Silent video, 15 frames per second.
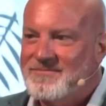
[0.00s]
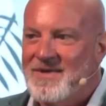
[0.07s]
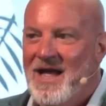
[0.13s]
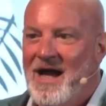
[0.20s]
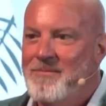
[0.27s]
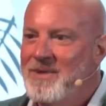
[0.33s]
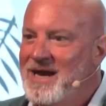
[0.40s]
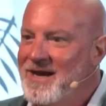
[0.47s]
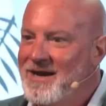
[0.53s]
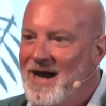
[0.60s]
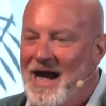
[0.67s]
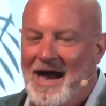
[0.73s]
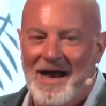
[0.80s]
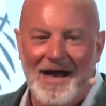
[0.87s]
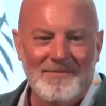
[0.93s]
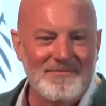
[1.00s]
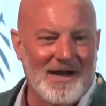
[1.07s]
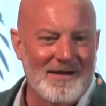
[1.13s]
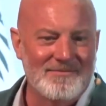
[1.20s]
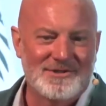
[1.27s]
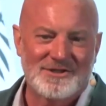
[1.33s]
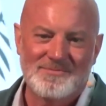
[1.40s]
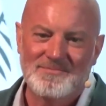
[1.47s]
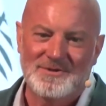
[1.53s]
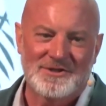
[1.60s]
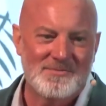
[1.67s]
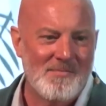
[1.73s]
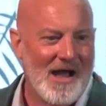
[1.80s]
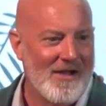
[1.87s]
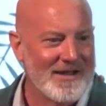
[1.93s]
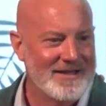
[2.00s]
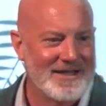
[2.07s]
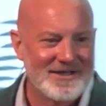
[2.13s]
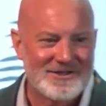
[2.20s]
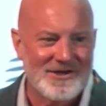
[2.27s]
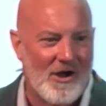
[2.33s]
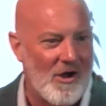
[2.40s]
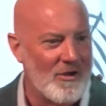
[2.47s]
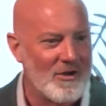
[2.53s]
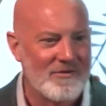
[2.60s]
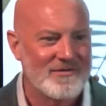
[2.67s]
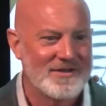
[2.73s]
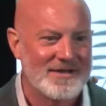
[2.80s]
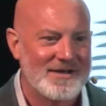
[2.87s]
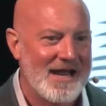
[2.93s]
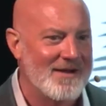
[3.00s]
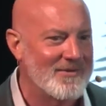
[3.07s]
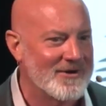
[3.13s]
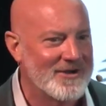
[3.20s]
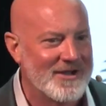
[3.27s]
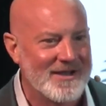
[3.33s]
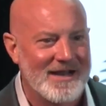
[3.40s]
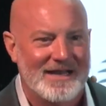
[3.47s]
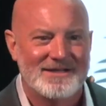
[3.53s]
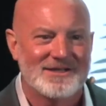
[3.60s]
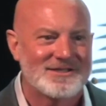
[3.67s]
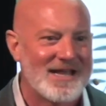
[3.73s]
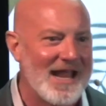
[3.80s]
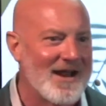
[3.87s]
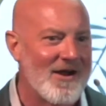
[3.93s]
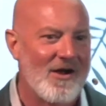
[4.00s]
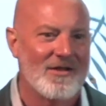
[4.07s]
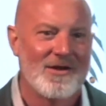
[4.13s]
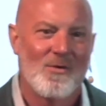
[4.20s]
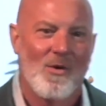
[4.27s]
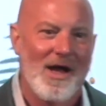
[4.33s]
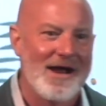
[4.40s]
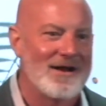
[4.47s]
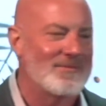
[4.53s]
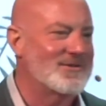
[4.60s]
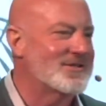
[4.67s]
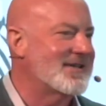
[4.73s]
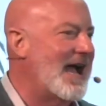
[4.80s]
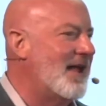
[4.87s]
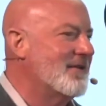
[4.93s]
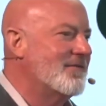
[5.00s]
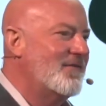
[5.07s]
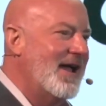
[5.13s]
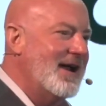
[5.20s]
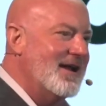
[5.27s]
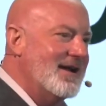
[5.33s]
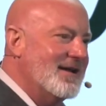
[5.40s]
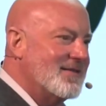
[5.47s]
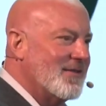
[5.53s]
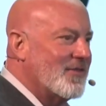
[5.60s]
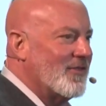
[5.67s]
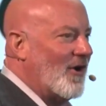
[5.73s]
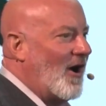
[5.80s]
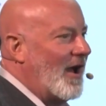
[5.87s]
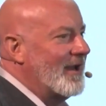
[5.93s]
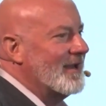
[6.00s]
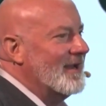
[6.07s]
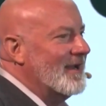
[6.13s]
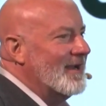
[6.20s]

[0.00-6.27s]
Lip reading: I mean, I'm smelling this all over the neighborhood. I just can't hardly wait. I'm salivating at the thought.